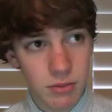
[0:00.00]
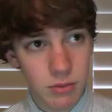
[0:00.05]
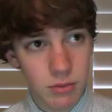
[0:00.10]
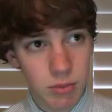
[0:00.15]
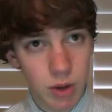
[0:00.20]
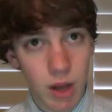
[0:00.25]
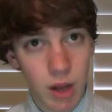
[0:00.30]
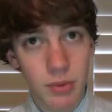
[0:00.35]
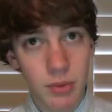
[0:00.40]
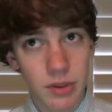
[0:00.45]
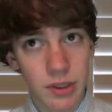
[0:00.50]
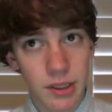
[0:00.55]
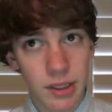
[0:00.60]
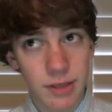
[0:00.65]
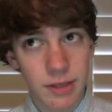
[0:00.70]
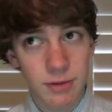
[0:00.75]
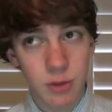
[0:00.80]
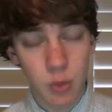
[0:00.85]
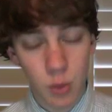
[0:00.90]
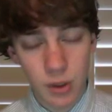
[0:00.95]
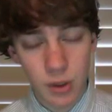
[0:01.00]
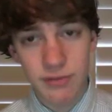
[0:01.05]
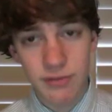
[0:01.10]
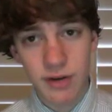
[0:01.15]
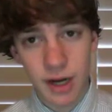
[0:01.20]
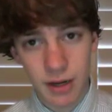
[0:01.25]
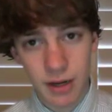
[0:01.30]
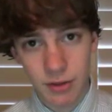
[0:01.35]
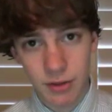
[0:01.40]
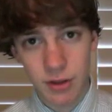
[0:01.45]
probably
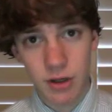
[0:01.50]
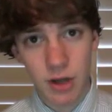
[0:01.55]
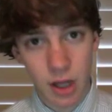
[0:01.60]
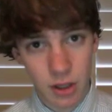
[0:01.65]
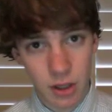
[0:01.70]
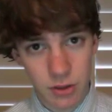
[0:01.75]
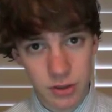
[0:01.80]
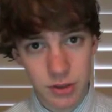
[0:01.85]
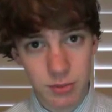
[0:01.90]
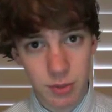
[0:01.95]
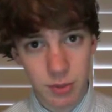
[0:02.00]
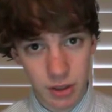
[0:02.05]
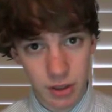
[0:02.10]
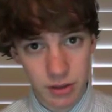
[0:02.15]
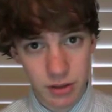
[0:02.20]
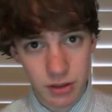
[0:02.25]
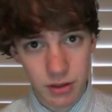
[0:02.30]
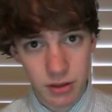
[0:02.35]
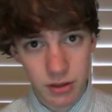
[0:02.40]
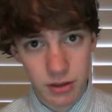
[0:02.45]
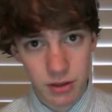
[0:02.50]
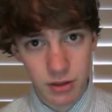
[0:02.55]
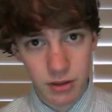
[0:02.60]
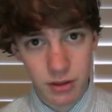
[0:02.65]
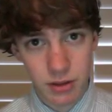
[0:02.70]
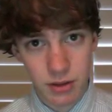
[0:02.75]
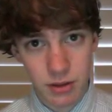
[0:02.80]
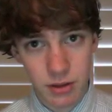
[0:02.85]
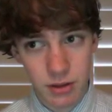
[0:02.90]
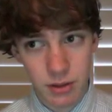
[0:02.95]
$2,500 a month.
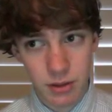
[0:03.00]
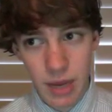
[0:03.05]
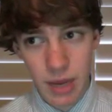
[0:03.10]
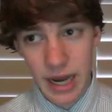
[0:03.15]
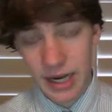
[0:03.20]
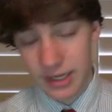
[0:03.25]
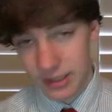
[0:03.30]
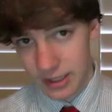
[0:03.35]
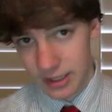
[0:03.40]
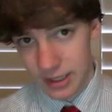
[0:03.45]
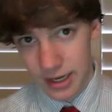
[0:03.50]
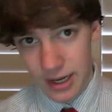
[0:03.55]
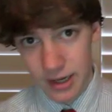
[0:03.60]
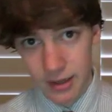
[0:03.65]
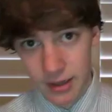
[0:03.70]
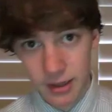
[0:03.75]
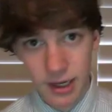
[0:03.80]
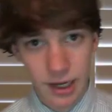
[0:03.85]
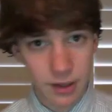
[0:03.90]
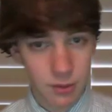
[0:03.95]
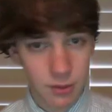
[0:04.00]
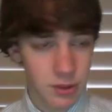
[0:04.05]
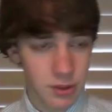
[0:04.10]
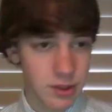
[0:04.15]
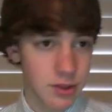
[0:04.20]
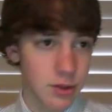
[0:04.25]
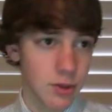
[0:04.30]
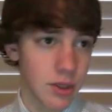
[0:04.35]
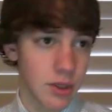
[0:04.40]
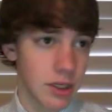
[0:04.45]
Back in the day. I don't really
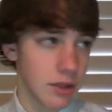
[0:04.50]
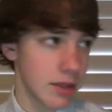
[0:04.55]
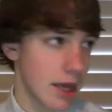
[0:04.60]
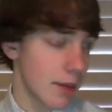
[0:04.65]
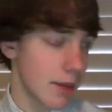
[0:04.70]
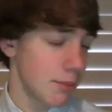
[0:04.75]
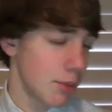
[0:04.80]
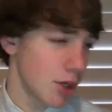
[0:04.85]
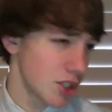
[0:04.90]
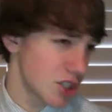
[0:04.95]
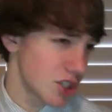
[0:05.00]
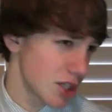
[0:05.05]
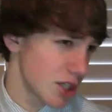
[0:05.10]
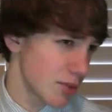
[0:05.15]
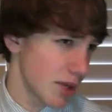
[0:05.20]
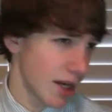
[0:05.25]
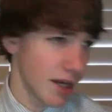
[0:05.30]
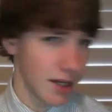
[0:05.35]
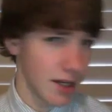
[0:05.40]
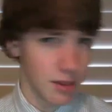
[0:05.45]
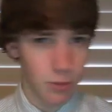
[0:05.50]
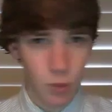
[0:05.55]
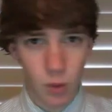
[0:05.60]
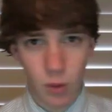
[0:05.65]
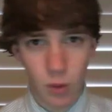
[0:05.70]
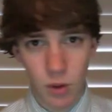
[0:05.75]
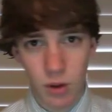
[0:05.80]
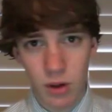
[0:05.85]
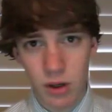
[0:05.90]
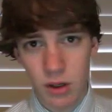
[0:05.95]
do that much eBay
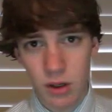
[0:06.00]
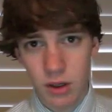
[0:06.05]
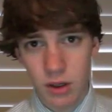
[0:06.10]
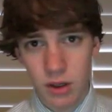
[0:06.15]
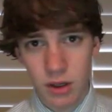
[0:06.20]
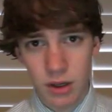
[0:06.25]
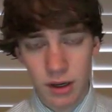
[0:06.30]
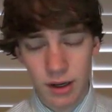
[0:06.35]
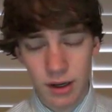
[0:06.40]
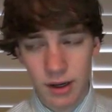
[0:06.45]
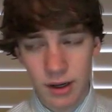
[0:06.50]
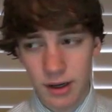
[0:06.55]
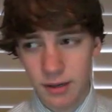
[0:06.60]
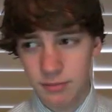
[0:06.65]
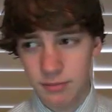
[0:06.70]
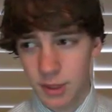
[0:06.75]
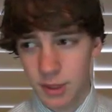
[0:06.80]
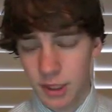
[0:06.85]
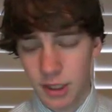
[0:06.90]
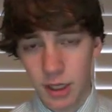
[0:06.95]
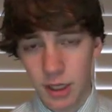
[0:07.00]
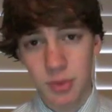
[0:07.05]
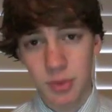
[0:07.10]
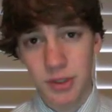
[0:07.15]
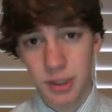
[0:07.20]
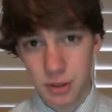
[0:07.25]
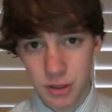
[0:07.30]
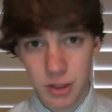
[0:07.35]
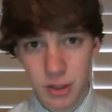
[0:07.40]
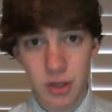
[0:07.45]
anymore. But a couple
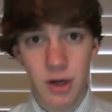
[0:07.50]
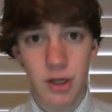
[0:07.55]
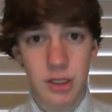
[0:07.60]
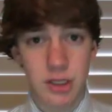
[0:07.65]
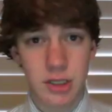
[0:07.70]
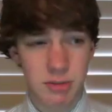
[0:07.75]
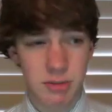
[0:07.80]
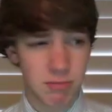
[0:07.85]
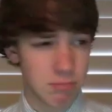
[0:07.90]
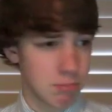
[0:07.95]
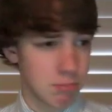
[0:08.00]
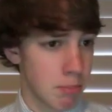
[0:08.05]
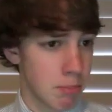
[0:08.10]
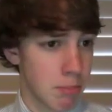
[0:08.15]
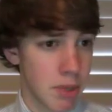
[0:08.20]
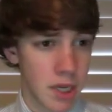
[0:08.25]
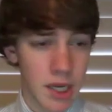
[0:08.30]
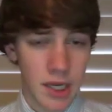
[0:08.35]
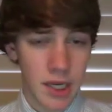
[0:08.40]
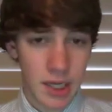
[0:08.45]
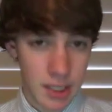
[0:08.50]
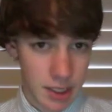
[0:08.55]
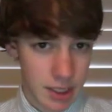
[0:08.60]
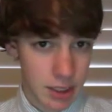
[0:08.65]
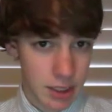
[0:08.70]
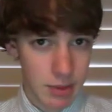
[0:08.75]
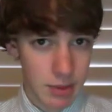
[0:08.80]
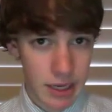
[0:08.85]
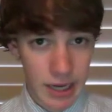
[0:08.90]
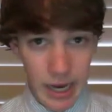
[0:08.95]
years ago, I was big into
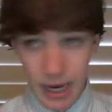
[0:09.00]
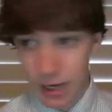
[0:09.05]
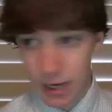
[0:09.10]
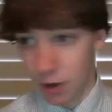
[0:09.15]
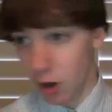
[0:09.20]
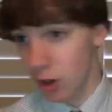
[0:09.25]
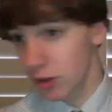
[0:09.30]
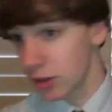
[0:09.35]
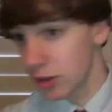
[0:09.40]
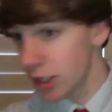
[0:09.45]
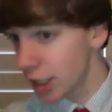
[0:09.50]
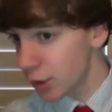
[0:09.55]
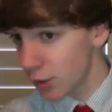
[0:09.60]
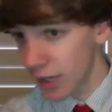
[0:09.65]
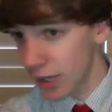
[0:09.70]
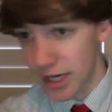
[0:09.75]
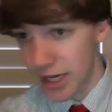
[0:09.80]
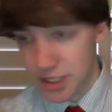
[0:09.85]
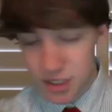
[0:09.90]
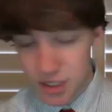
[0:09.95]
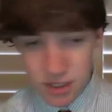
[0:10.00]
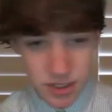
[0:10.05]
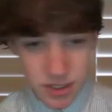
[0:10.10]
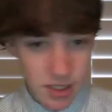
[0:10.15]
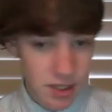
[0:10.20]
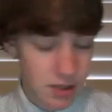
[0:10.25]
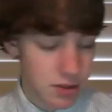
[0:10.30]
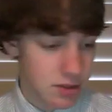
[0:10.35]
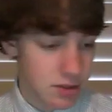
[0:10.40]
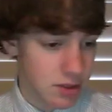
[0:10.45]
eBay. And on liquidation
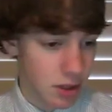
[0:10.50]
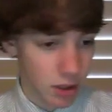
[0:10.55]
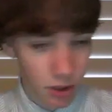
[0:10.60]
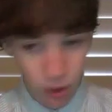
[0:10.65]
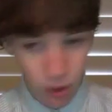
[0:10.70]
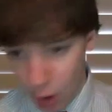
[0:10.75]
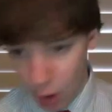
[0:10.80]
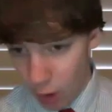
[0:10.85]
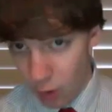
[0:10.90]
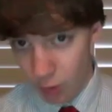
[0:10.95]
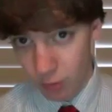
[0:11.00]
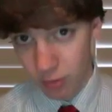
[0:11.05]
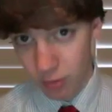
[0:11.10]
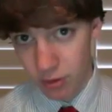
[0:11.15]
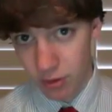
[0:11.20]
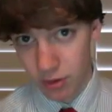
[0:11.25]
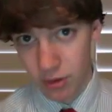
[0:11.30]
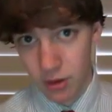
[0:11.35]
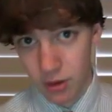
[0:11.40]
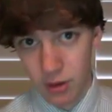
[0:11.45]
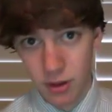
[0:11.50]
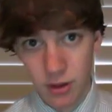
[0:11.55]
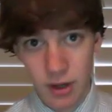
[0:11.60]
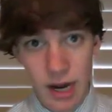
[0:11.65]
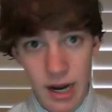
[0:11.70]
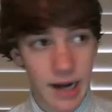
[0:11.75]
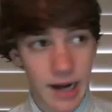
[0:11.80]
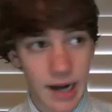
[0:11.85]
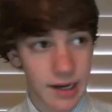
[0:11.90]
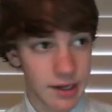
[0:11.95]
sales alone,
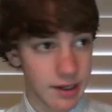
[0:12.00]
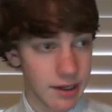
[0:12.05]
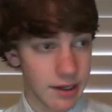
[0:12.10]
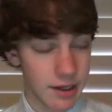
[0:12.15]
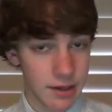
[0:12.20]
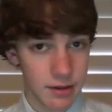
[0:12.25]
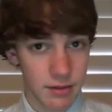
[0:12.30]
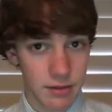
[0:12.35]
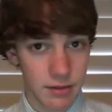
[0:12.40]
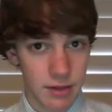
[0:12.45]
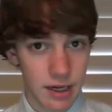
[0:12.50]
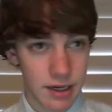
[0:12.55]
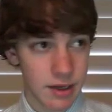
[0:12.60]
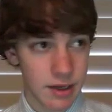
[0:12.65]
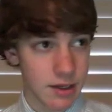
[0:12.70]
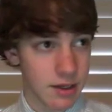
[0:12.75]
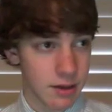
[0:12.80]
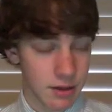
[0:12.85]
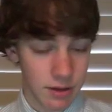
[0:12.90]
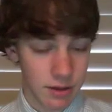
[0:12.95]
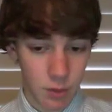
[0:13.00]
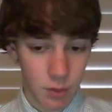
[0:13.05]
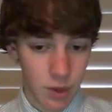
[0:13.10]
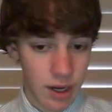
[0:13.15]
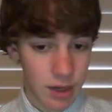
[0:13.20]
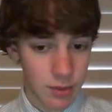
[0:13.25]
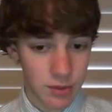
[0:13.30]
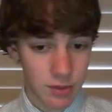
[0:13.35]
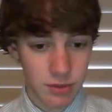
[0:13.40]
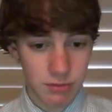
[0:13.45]
I could get it
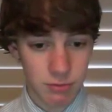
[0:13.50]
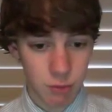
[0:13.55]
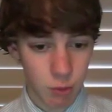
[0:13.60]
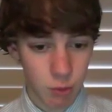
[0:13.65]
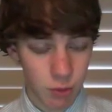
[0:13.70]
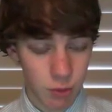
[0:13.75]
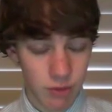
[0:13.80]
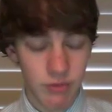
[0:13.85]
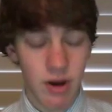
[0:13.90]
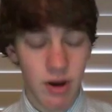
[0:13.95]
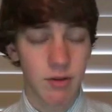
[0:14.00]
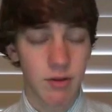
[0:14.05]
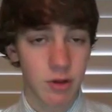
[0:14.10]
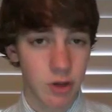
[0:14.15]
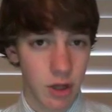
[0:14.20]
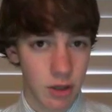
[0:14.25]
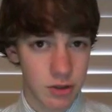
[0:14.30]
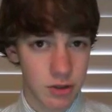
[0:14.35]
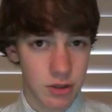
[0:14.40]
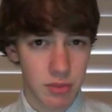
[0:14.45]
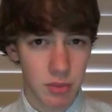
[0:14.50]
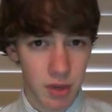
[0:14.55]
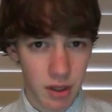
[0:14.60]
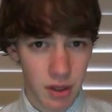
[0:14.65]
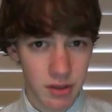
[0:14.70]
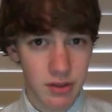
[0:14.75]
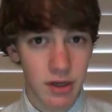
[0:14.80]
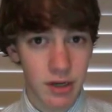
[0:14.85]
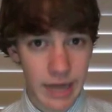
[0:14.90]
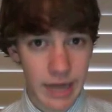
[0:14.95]
away with $2,500 a month
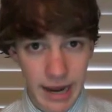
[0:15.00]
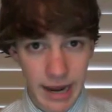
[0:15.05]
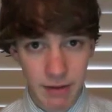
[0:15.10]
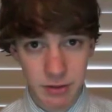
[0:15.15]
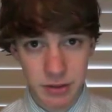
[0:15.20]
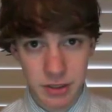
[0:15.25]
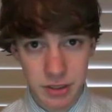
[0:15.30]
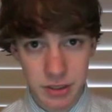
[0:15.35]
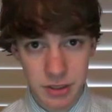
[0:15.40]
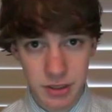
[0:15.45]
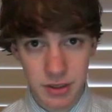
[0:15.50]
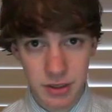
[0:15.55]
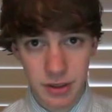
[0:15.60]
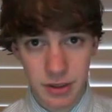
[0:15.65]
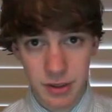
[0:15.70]
on average.